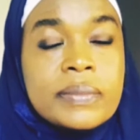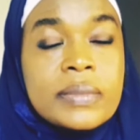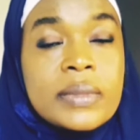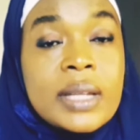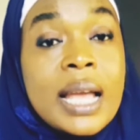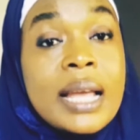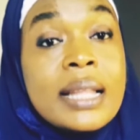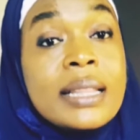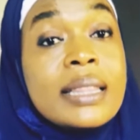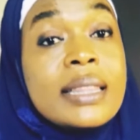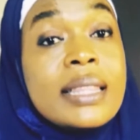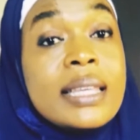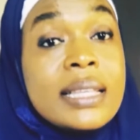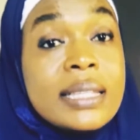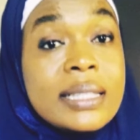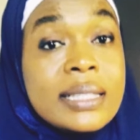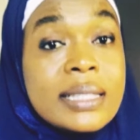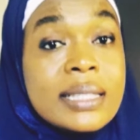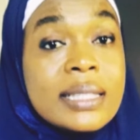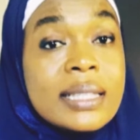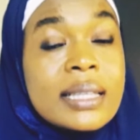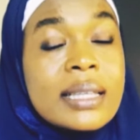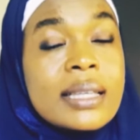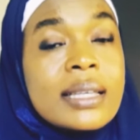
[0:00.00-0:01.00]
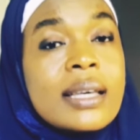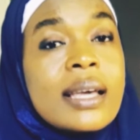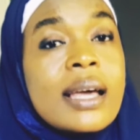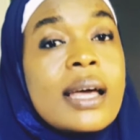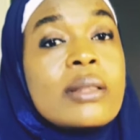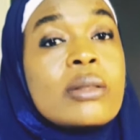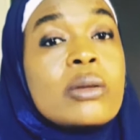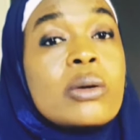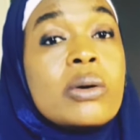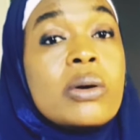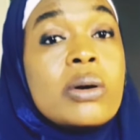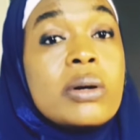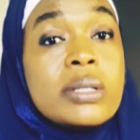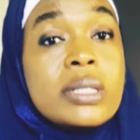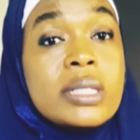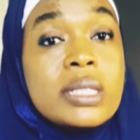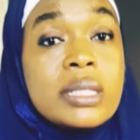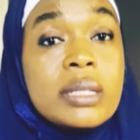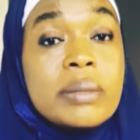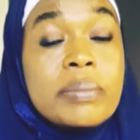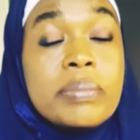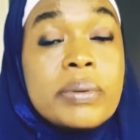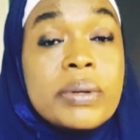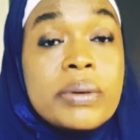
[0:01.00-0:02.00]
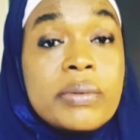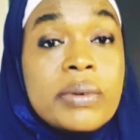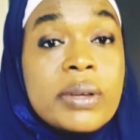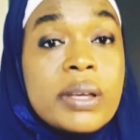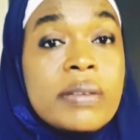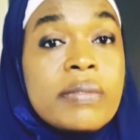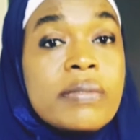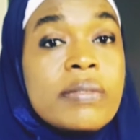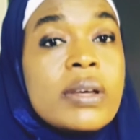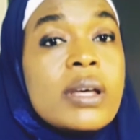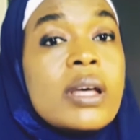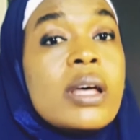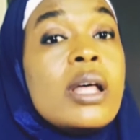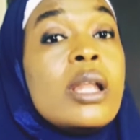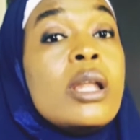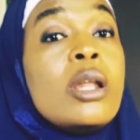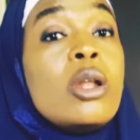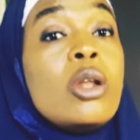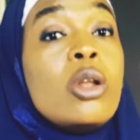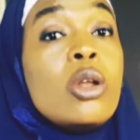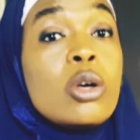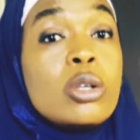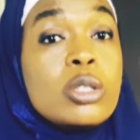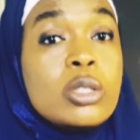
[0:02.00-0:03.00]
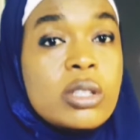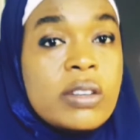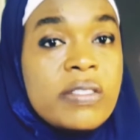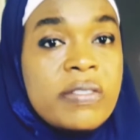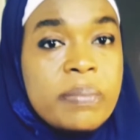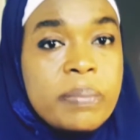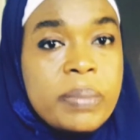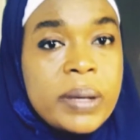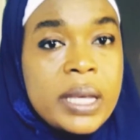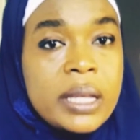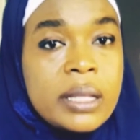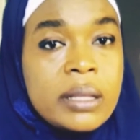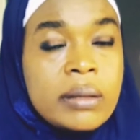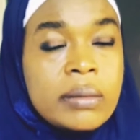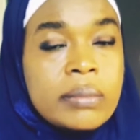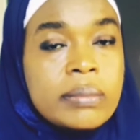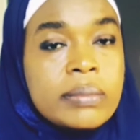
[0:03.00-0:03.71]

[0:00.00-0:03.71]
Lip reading: and this can cause the bereaved a lot of pain.